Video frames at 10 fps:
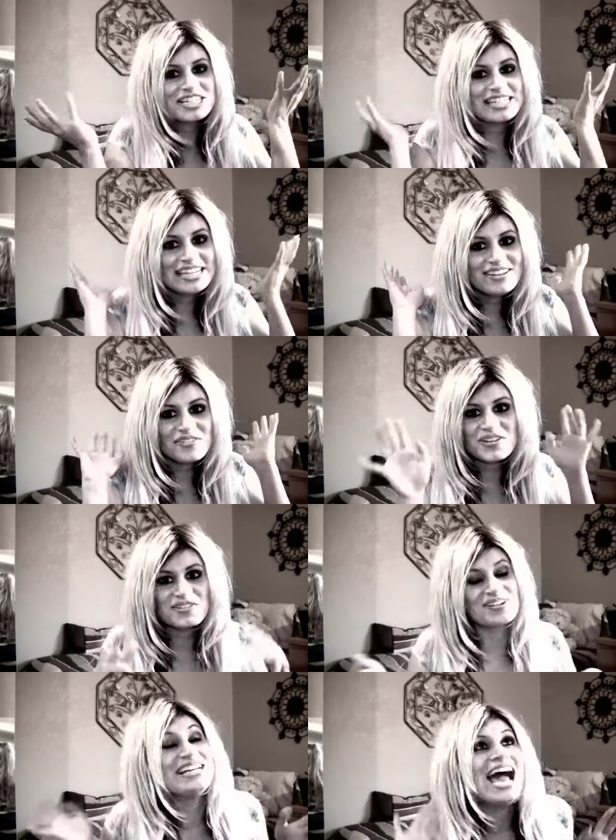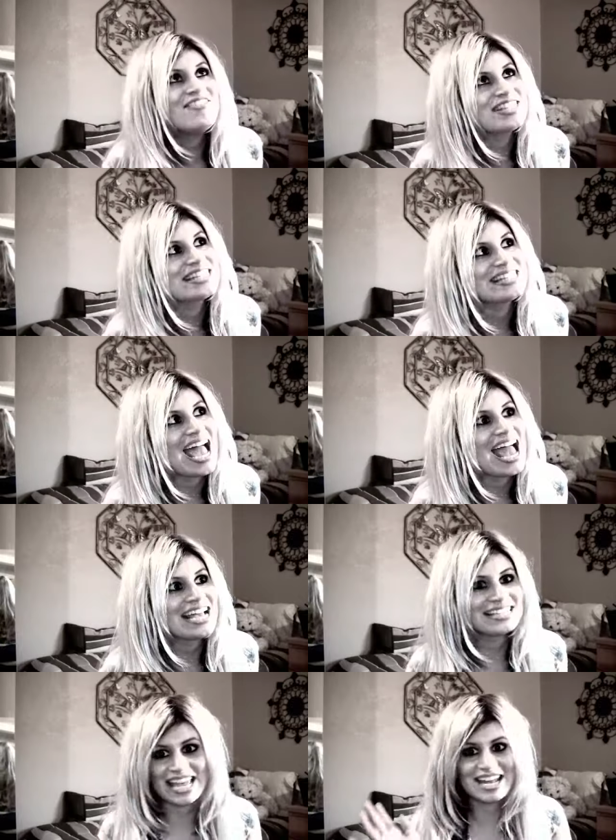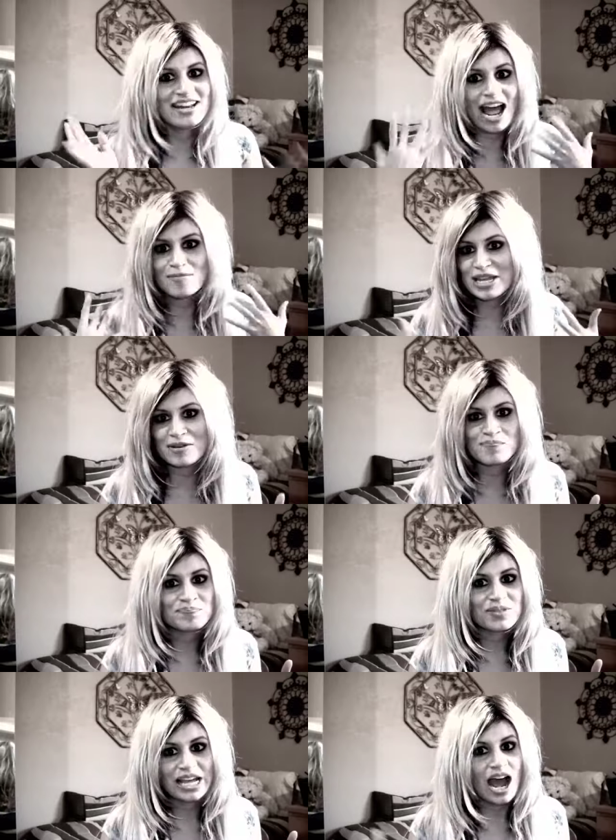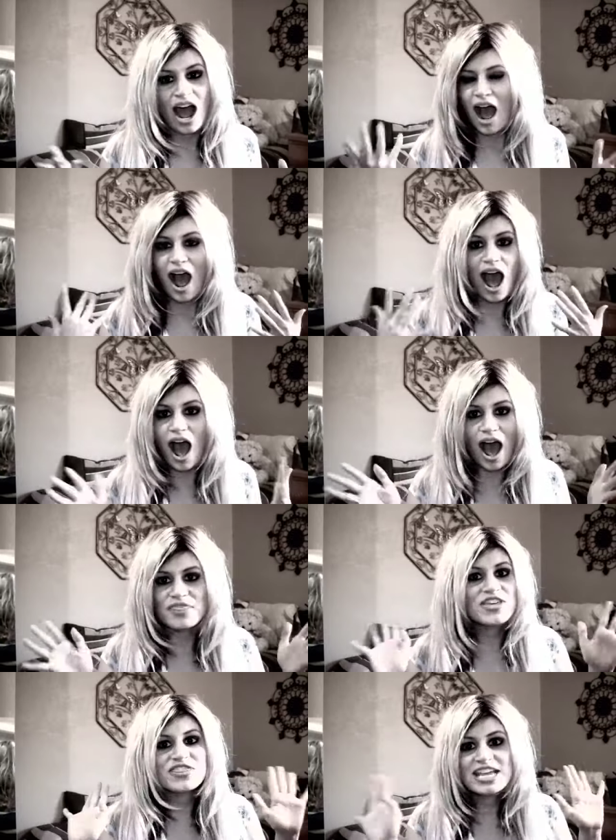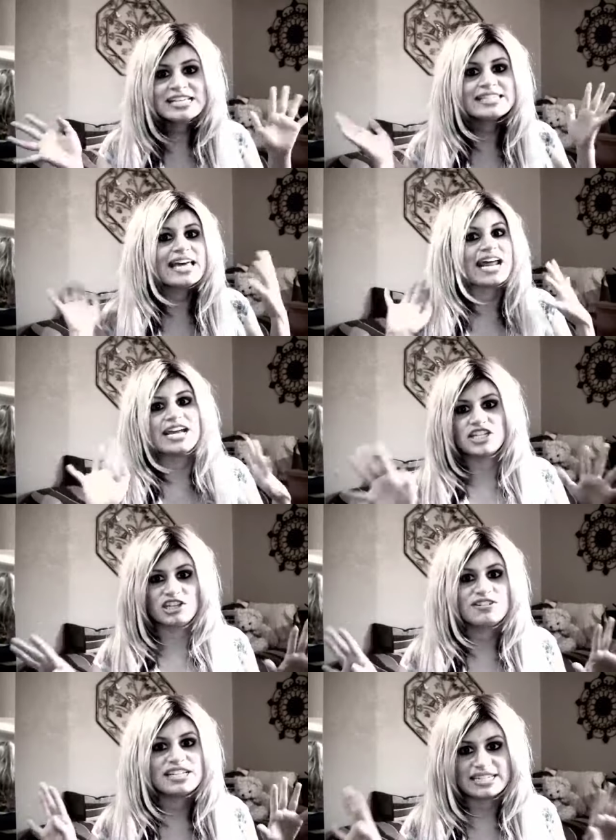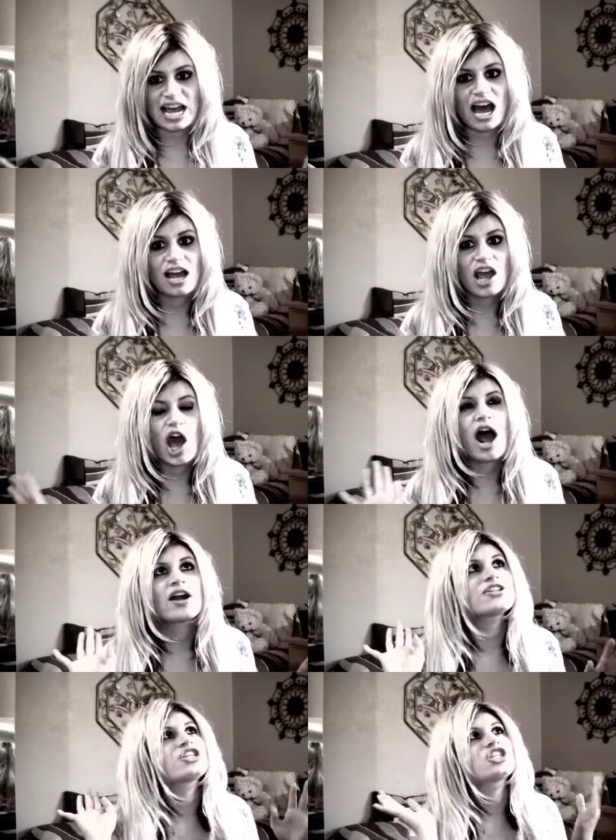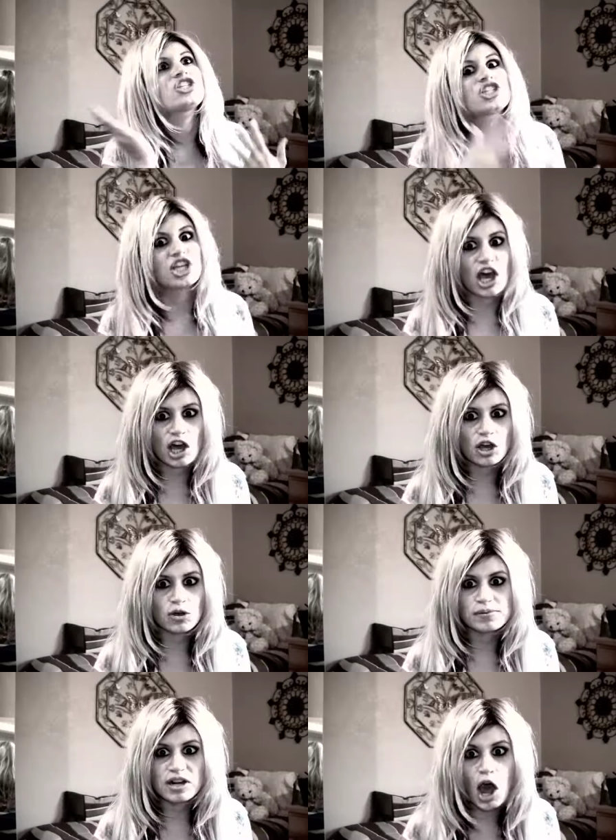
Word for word: we're just gonna, we're, we're gonna have sex. And I mean, the things that I do to Doug are so